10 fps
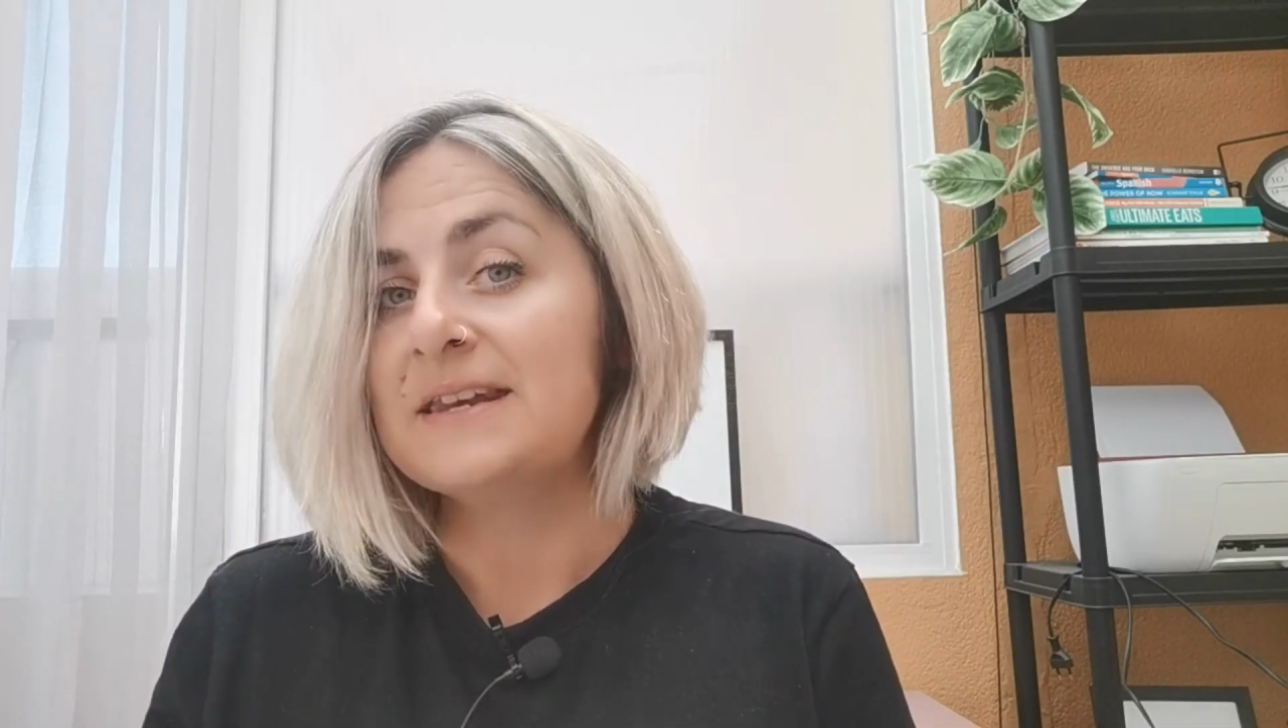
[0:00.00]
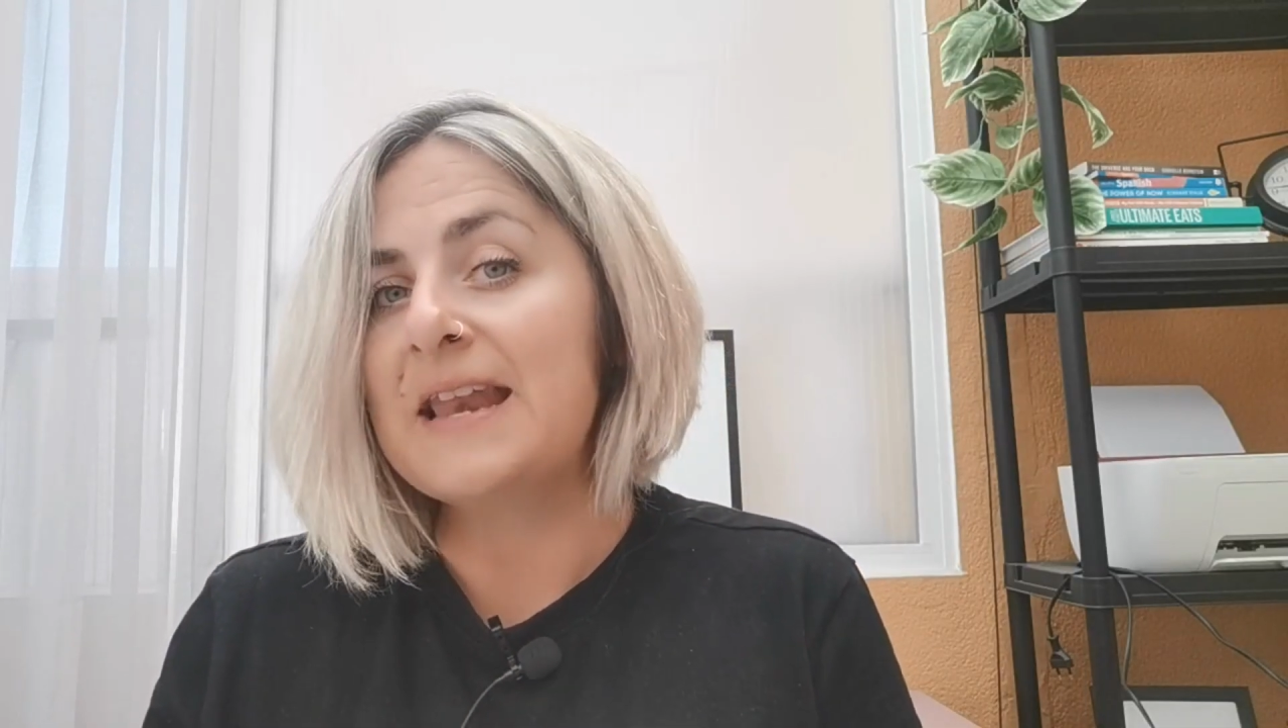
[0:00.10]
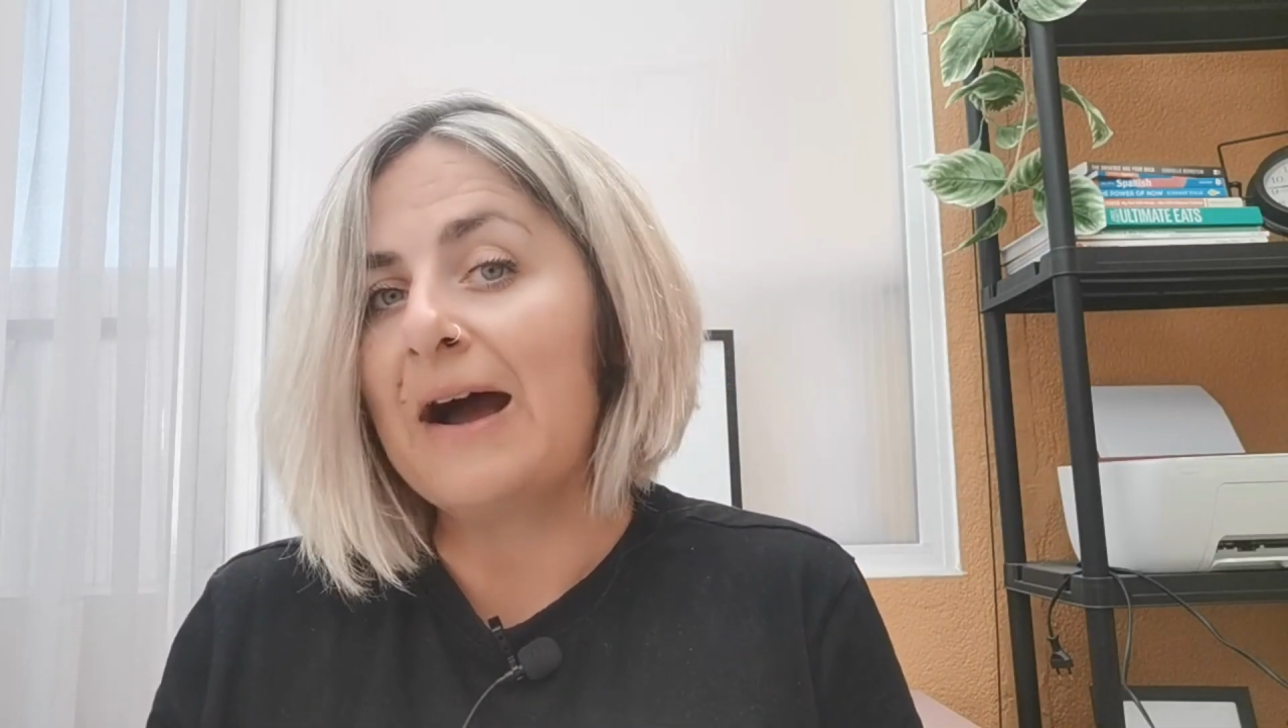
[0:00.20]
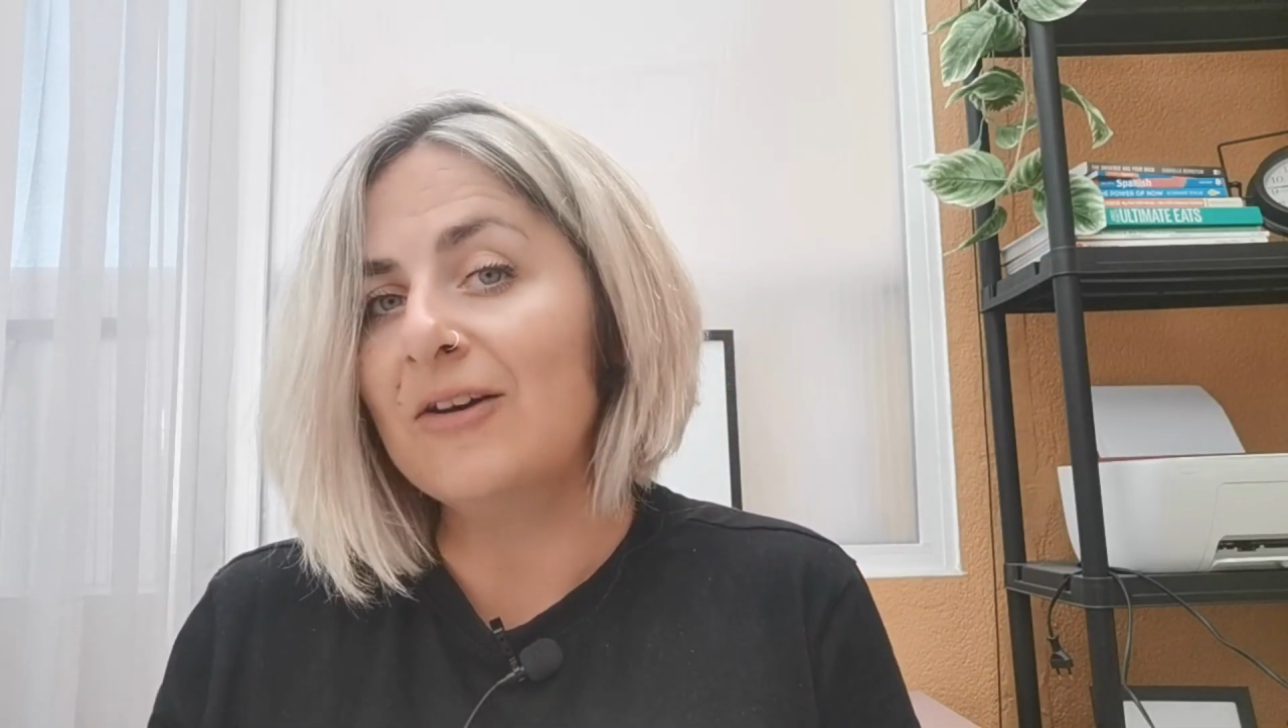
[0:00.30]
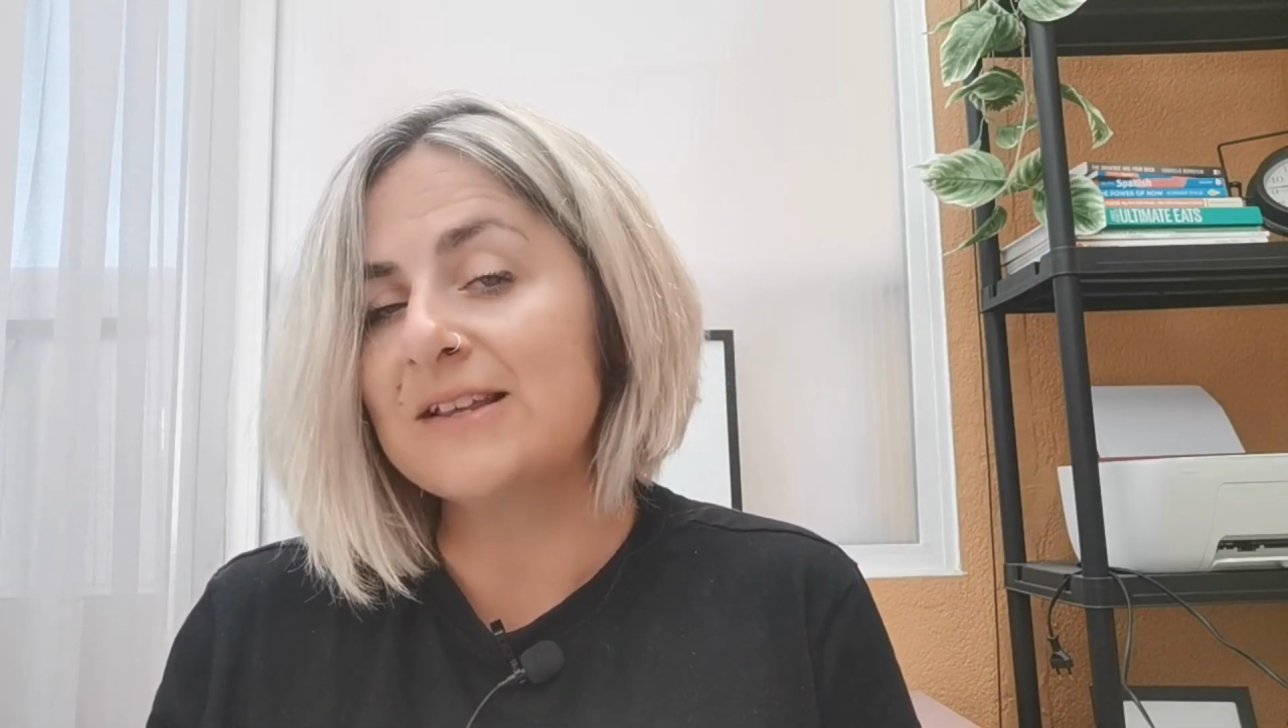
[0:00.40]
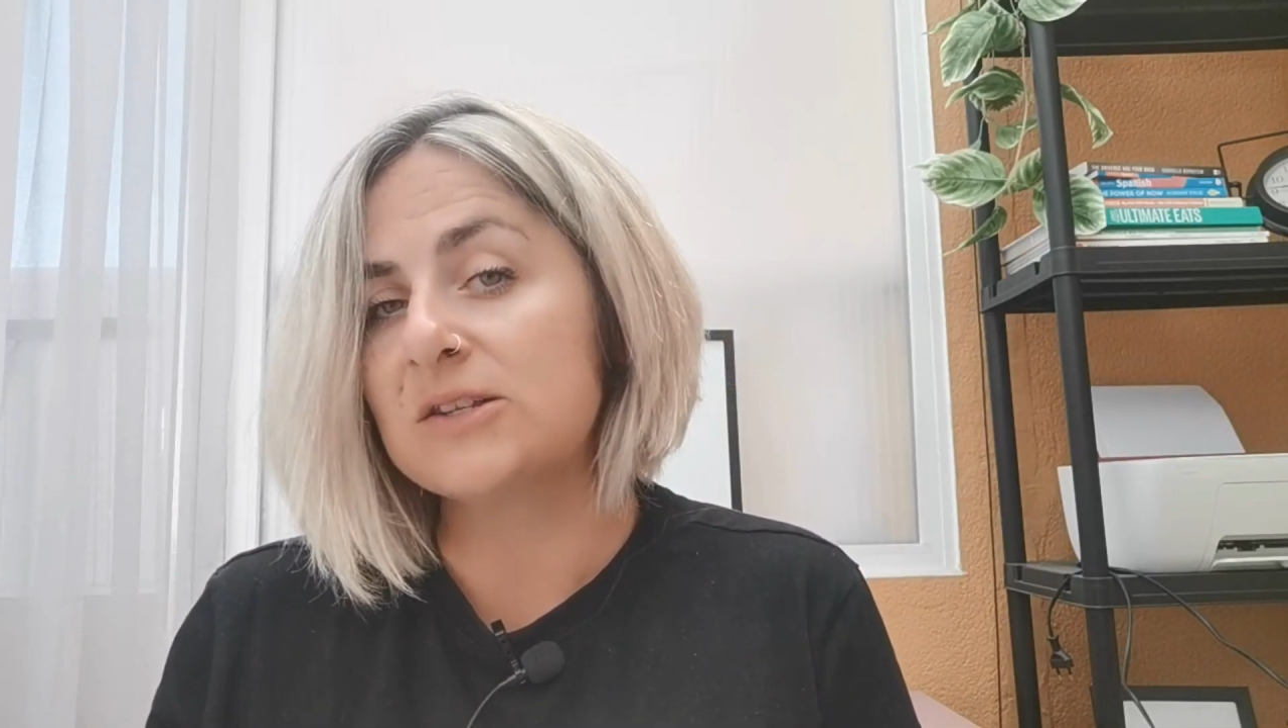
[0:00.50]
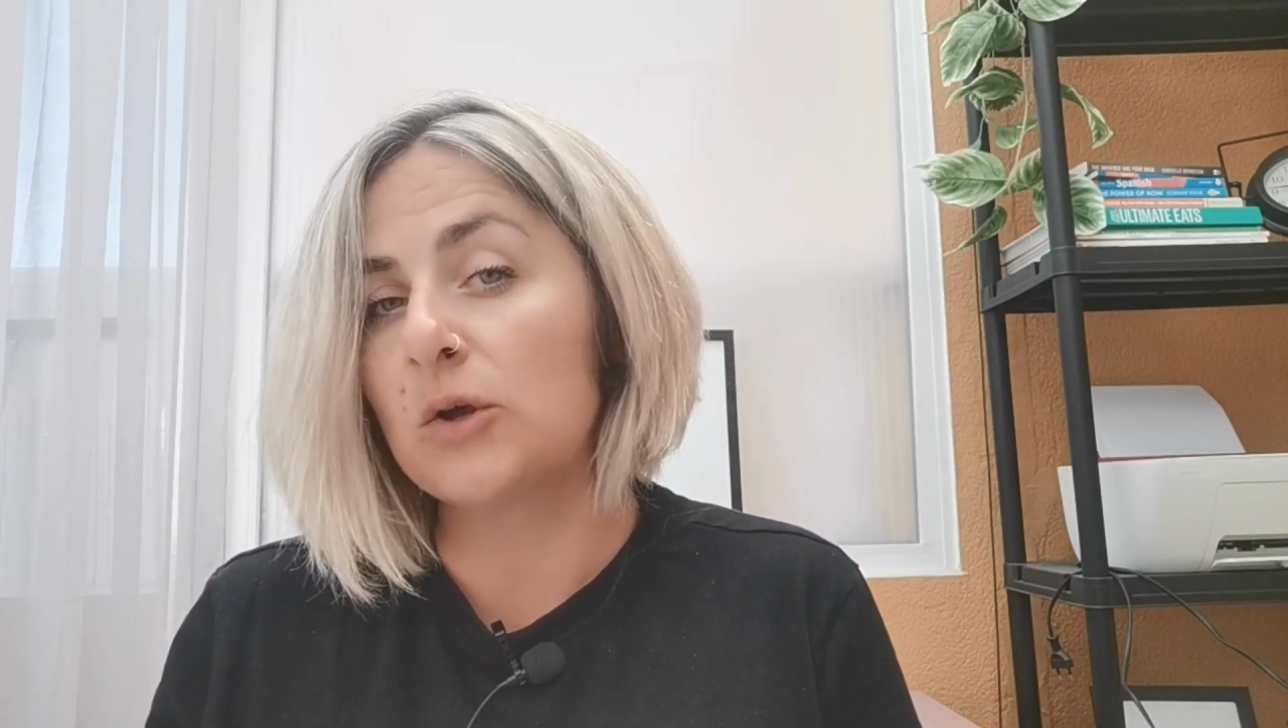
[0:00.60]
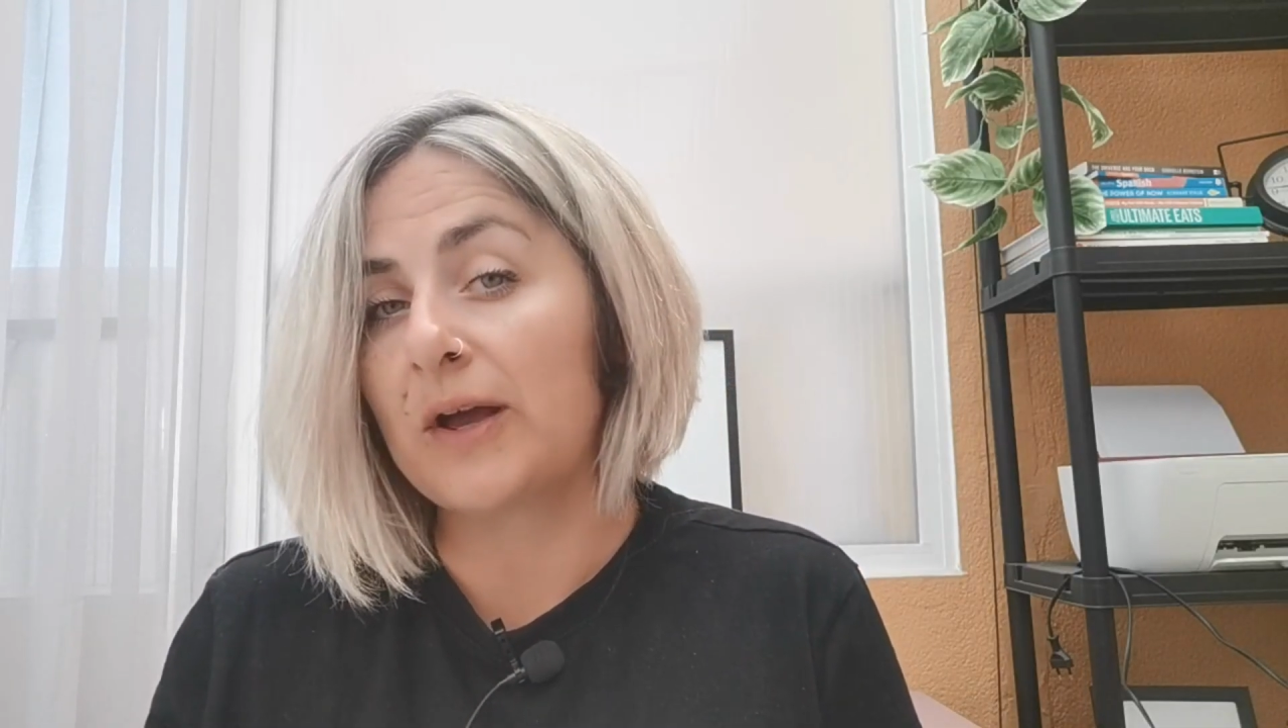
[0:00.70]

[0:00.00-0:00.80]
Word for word: Now let's